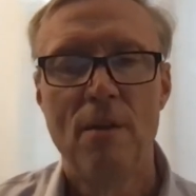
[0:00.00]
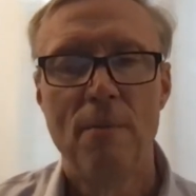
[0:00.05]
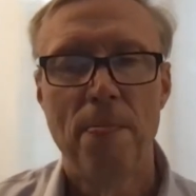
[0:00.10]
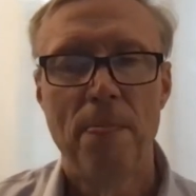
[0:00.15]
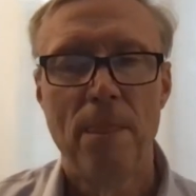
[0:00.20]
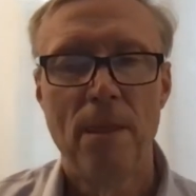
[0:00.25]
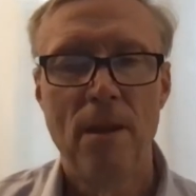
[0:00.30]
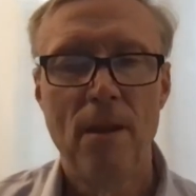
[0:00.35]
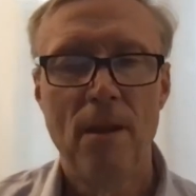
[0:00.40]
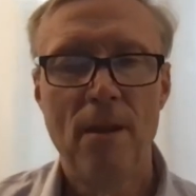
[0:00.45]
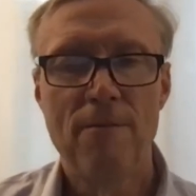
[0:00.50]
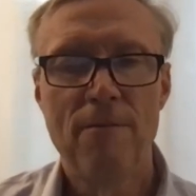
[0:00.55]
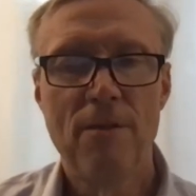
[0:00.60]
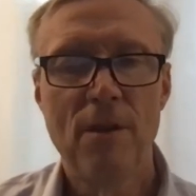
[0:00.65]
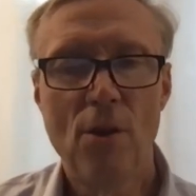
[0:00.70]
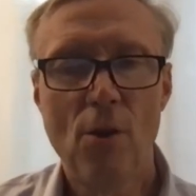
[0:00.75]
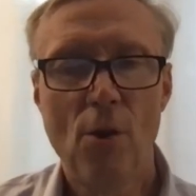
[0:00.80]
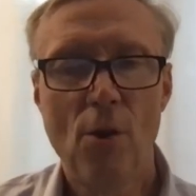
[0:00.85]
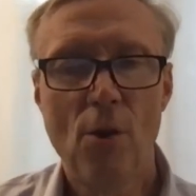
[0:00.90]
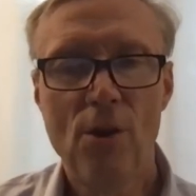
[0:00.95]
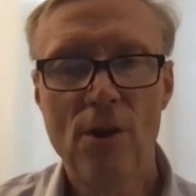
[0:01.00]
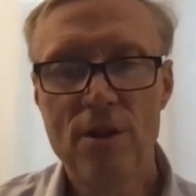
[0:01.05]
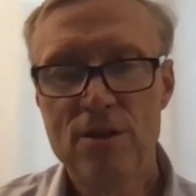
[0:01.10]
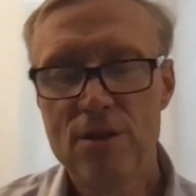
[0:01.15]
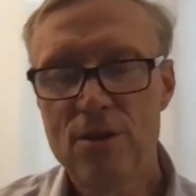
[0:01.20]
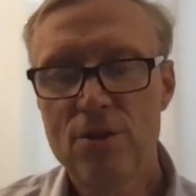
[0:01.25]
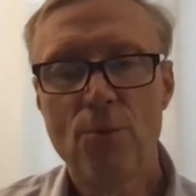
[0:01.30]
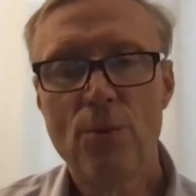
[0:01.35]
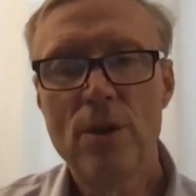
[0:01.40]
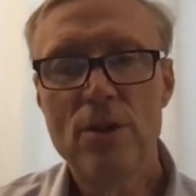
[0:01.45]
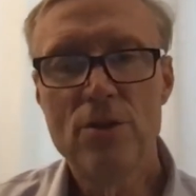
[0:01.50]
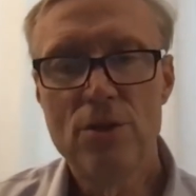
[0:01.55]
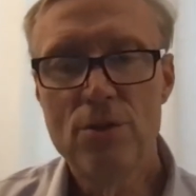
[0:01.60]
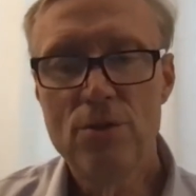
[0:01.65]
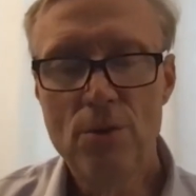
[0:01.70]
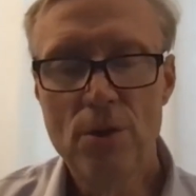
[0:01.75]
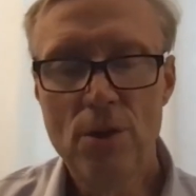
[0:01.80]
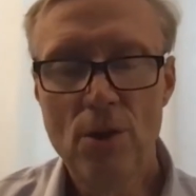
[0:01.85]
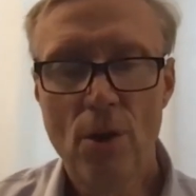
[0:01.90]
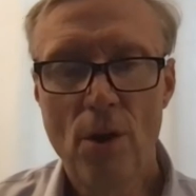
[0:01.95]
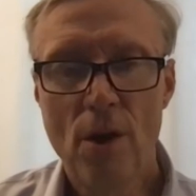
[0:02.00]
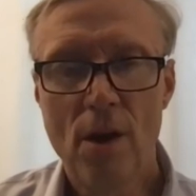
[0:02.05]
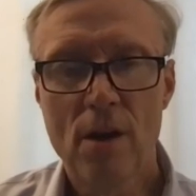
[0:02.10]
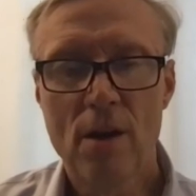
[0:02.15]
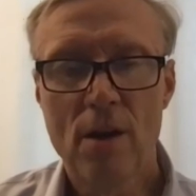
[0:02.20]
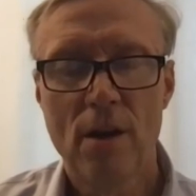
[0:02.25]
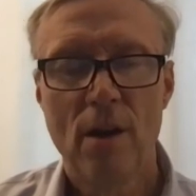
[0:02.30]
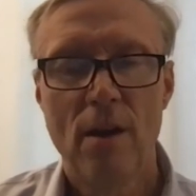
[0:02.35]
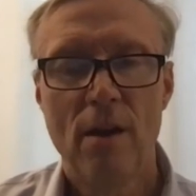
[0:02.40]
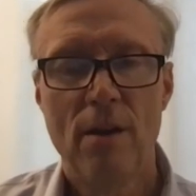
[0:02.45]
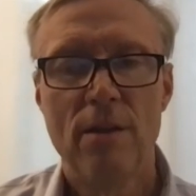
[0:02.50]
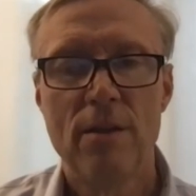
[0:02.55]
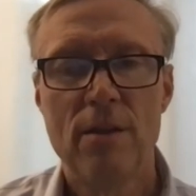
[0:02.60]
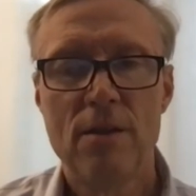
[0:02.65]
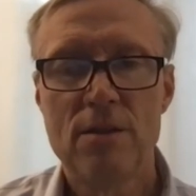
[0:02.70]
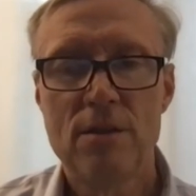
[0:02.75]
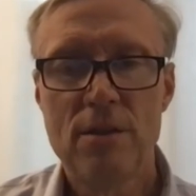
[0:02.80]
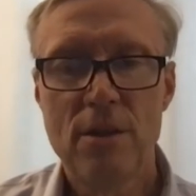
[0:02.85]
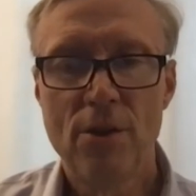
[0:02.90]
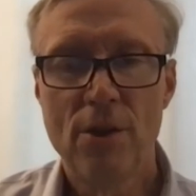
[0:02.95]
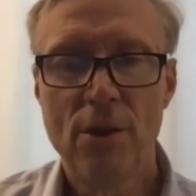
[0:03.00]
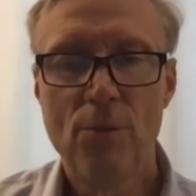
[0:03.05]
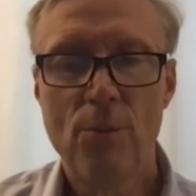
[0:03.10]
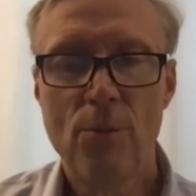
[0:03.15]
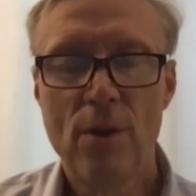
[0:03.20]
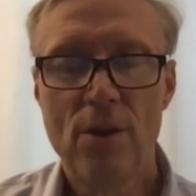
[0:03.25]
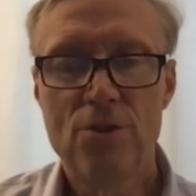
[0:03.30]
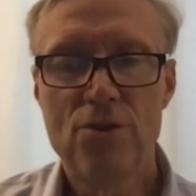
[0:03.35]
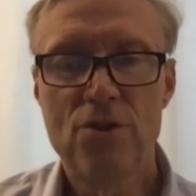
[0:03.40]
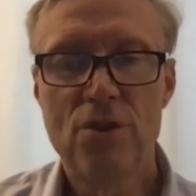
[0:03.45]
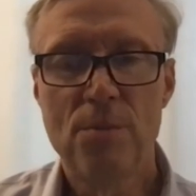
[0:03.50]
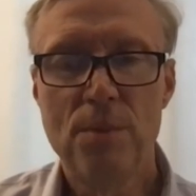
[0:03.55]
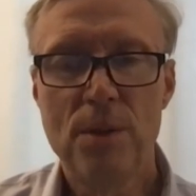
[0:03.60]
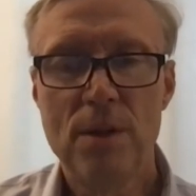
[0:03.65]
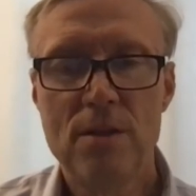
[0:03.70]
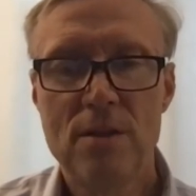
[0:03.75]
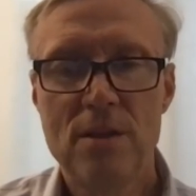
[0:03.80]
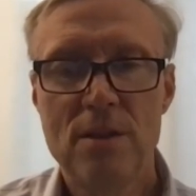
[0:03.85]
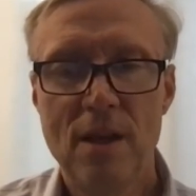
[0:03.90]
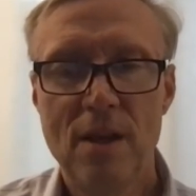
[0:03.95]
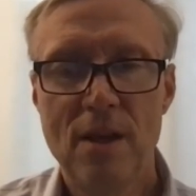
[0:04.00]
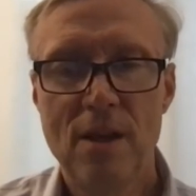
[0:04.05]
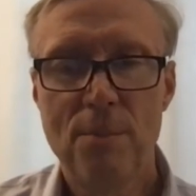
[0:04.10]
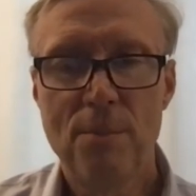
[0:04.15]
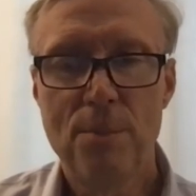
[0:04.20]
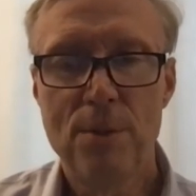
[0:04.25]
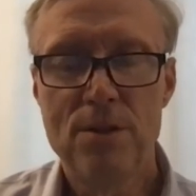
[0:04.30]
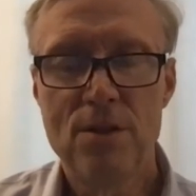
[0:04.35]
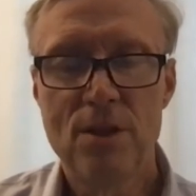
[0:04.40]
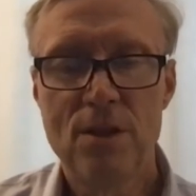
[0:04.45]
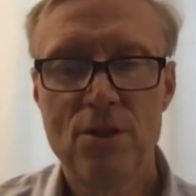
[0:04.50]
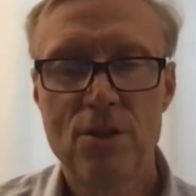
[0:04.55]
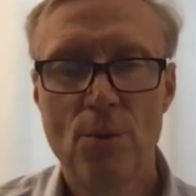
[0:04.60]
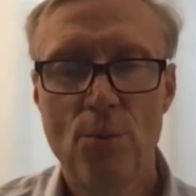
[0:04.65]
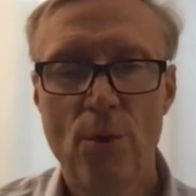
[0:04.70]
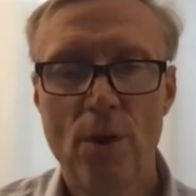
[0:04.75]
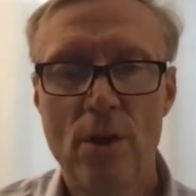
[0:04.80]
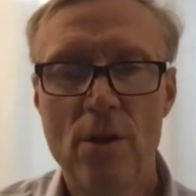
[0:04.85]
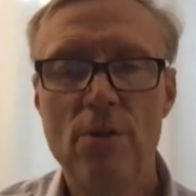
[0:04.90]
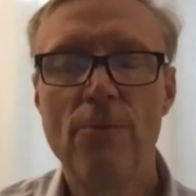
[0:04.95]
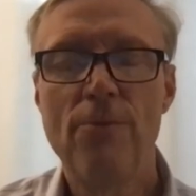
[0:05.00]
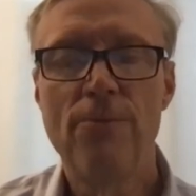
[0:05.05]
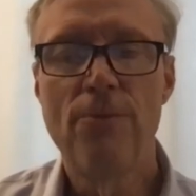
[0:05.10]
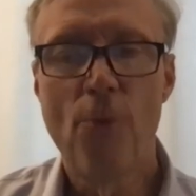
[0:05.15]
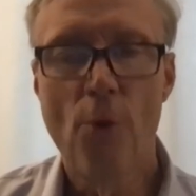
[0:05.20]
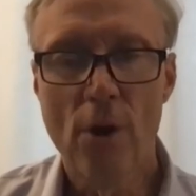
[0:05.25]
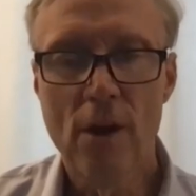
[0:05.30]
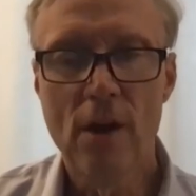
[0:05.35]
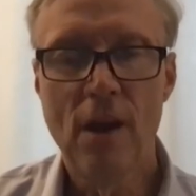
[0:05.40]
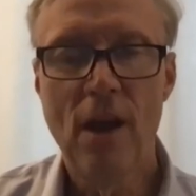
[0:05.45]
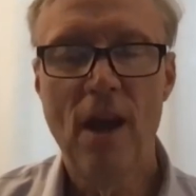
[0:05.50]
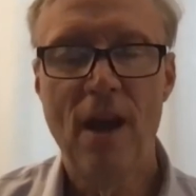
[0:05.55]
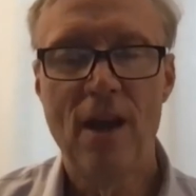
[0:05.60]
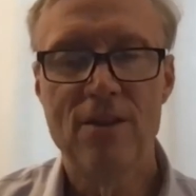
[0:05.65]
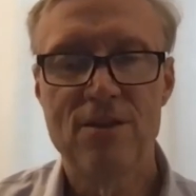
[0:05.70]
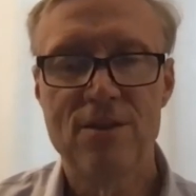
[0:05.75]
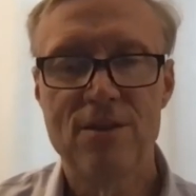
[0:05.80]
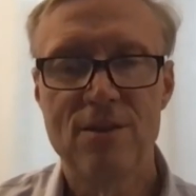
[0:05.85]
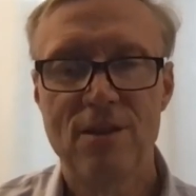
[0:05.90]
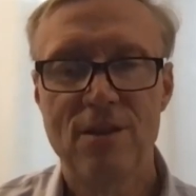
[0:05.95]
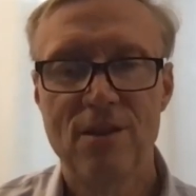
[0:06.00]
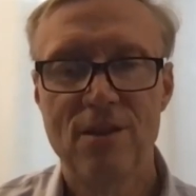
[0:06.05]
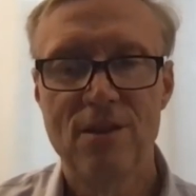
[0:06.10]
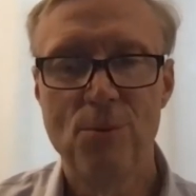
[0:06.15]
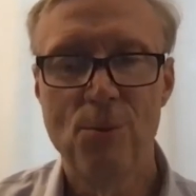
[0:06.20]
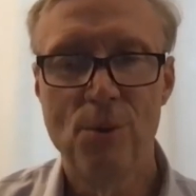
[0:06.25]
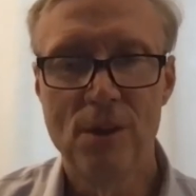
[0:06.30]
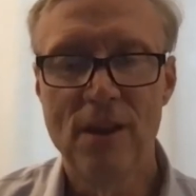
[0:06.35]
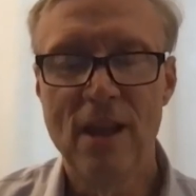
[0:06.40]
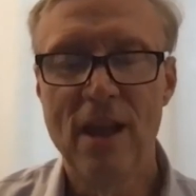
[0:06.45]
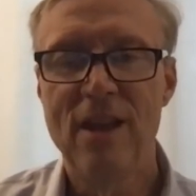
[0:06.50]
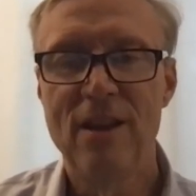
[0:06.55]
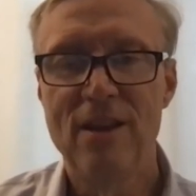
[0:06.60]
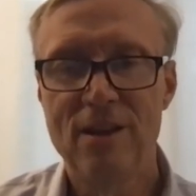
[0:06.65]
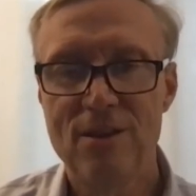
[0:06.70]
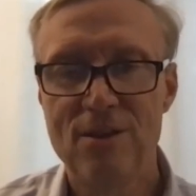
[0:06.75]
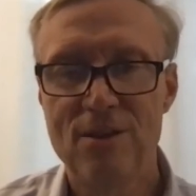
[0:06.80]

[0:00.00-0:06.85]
If the goal is to reach New York, the steering wheel should be set in a position where you forecast you will land in New